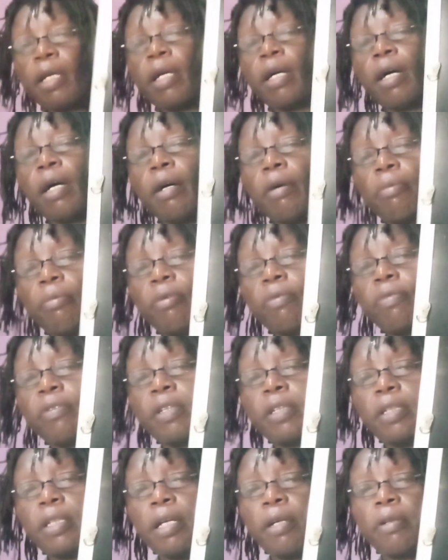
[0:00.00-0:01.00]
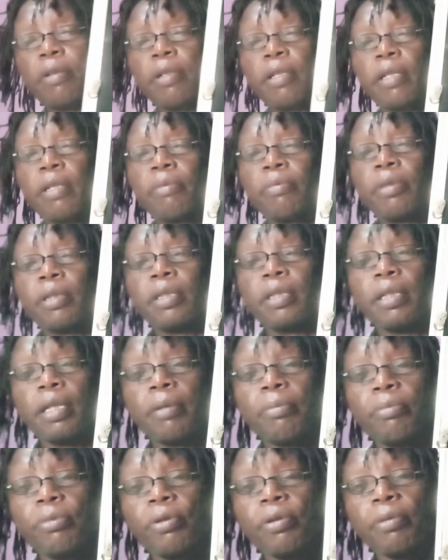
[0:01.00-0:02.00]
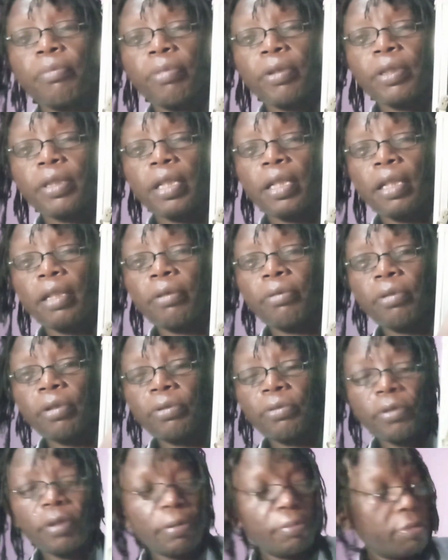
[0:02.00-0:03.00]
I moved it down here, but I'm doing basically what we have